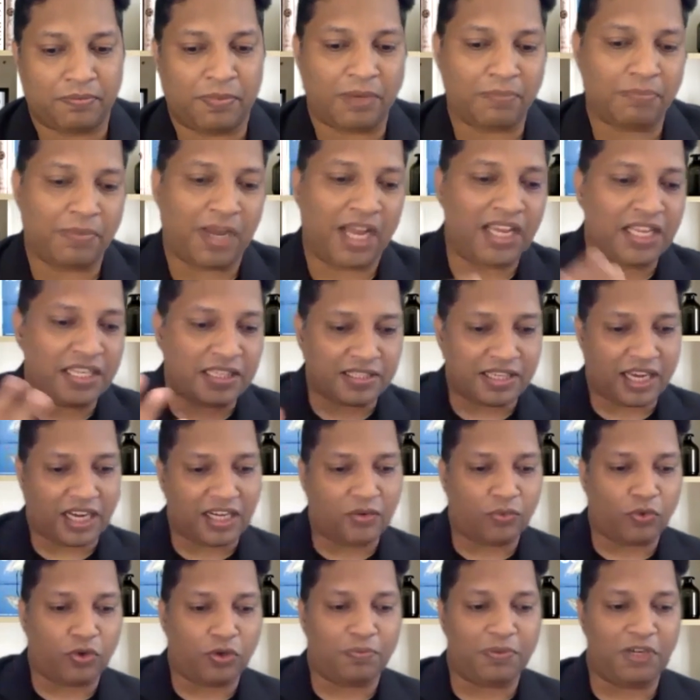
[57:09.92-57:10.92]
insight
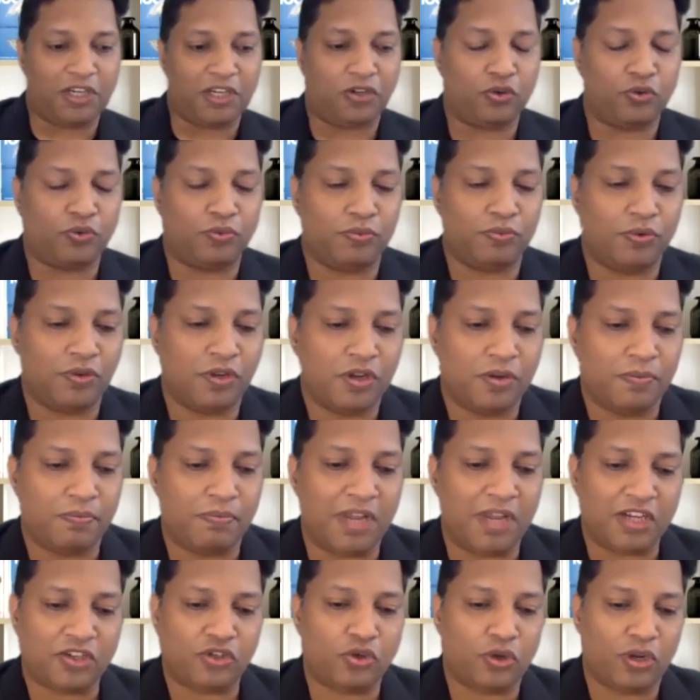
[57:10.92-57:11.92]
would be to
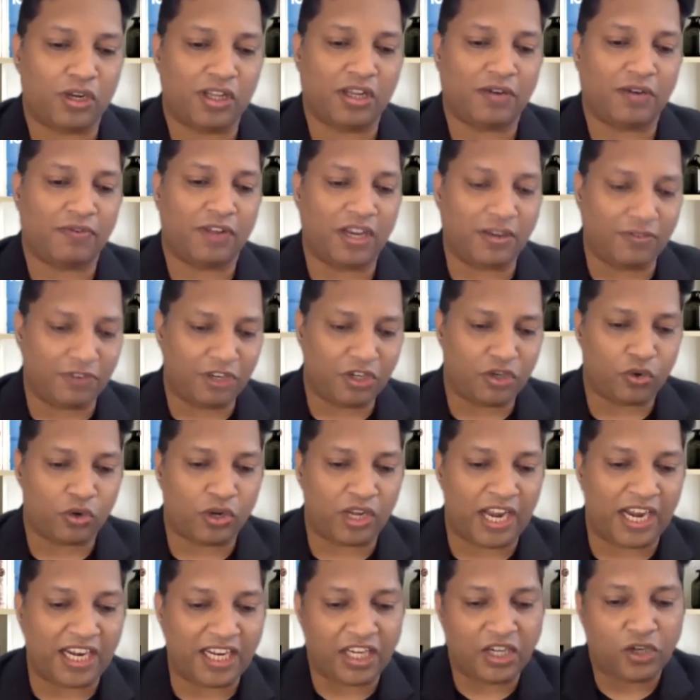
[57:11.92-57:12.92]
make sure that whenever you
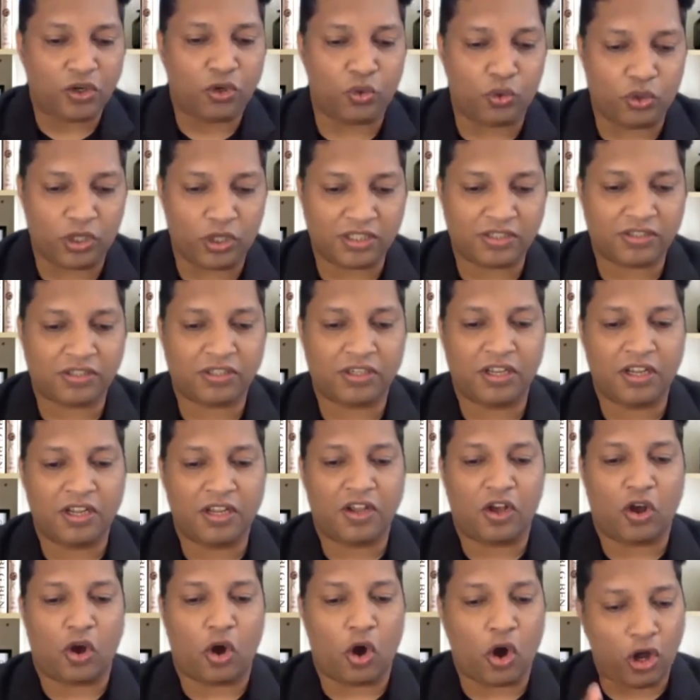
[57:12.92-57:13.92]
get into this,
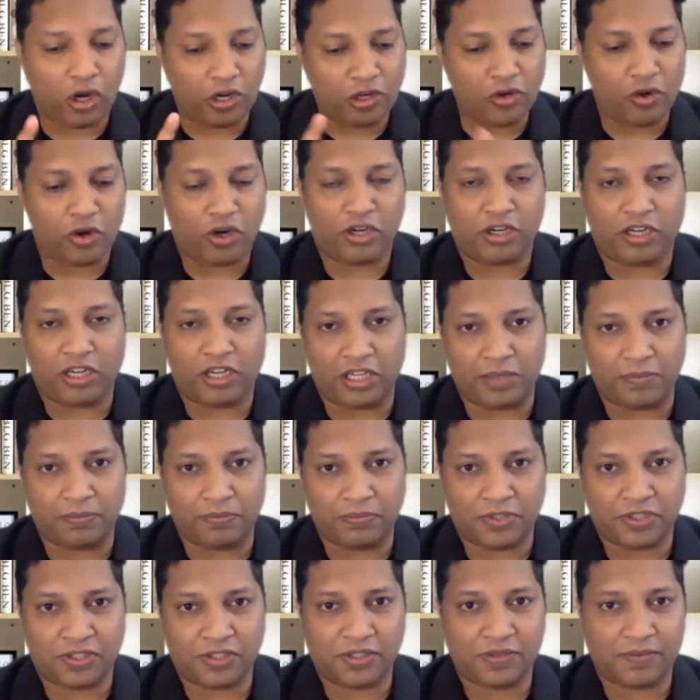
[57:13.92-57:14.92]
all your
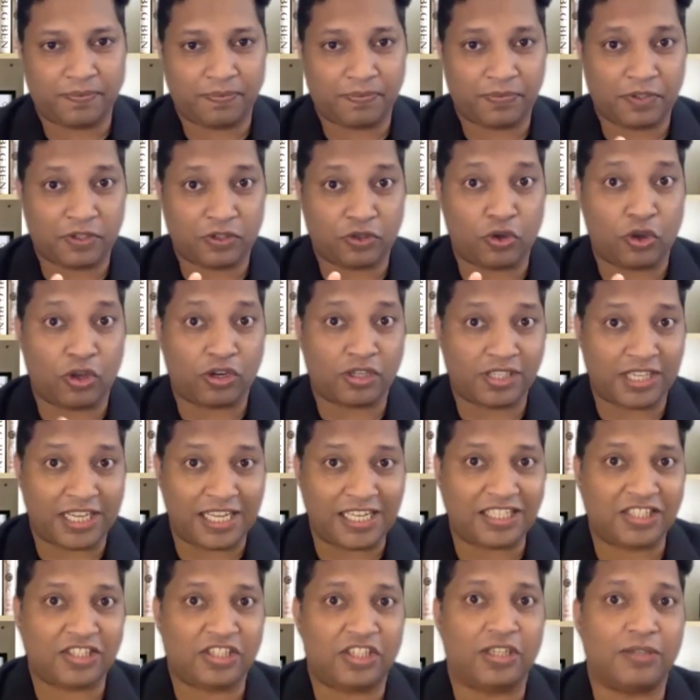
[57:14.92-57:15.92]
teams, so your
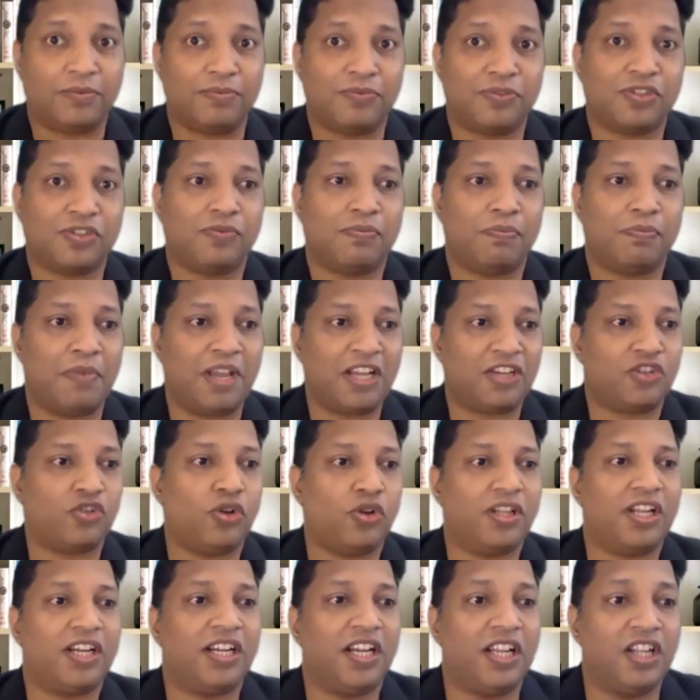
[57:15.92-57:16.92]
sales teams, make sure
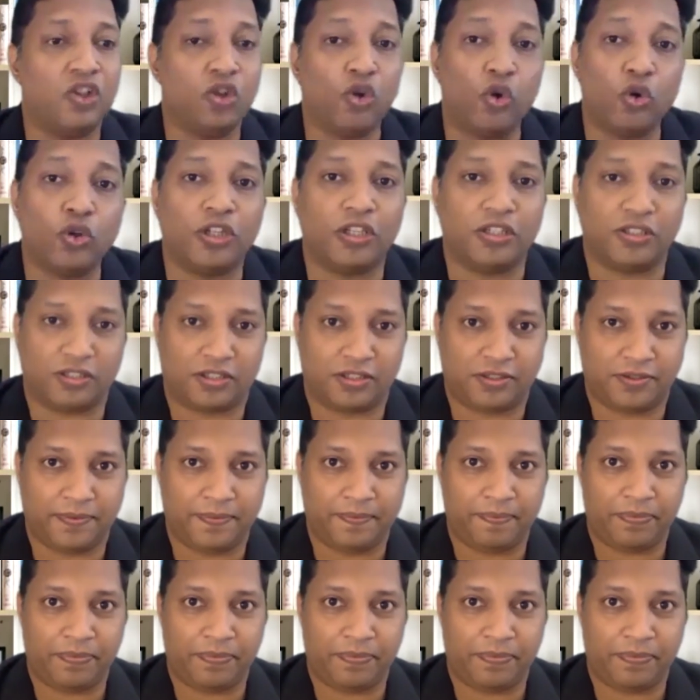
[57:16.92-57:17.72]
that they know this.